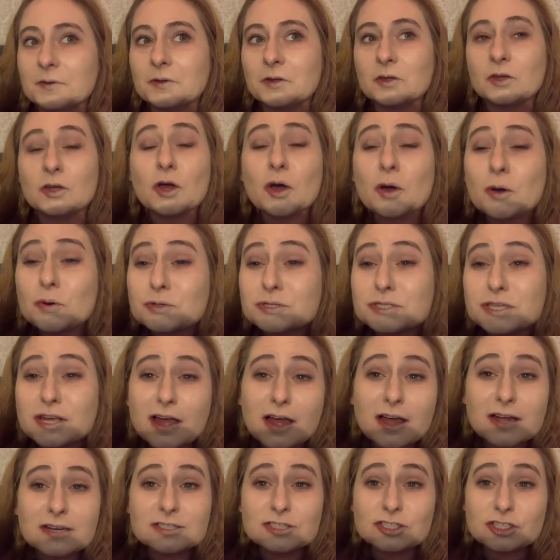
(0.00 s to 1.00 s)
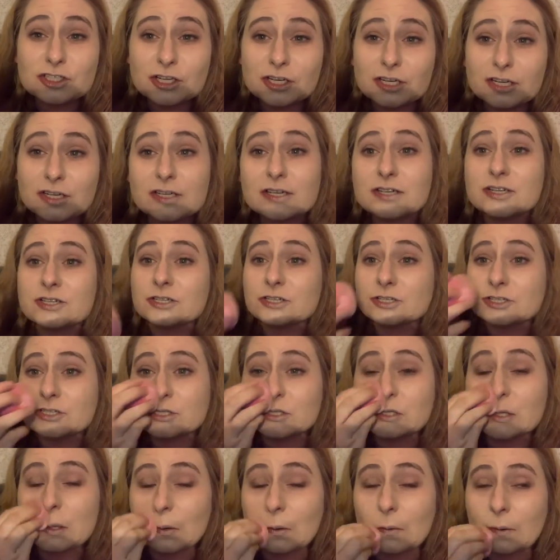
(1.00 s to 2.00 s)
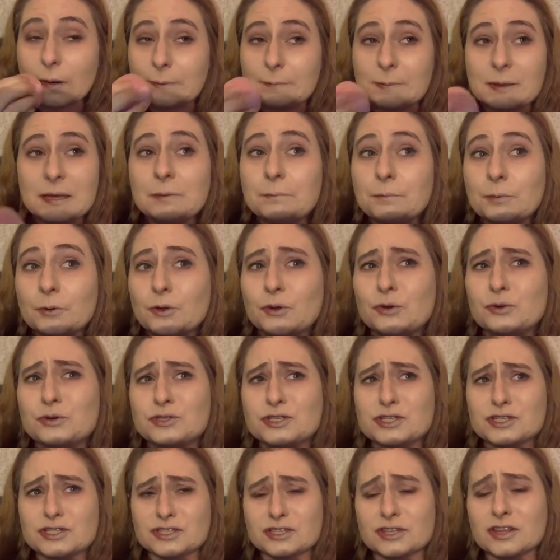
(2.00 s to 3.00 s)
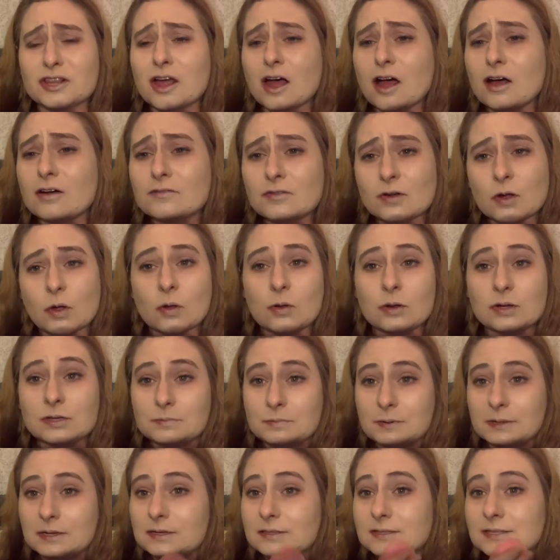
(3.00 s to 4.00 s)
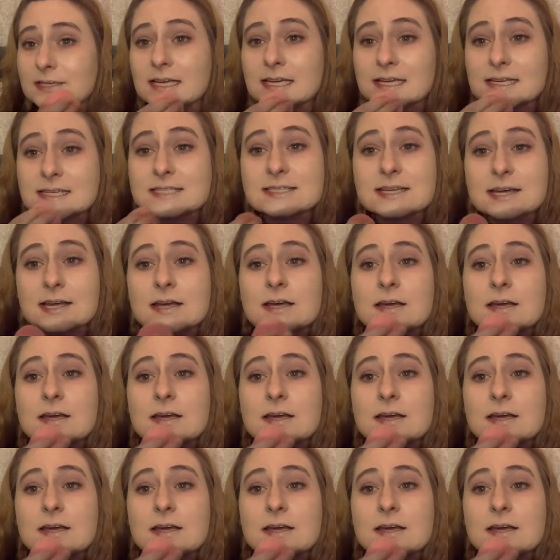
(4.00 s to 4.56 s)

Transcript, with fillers: ghost hunters or people who just love old buildings.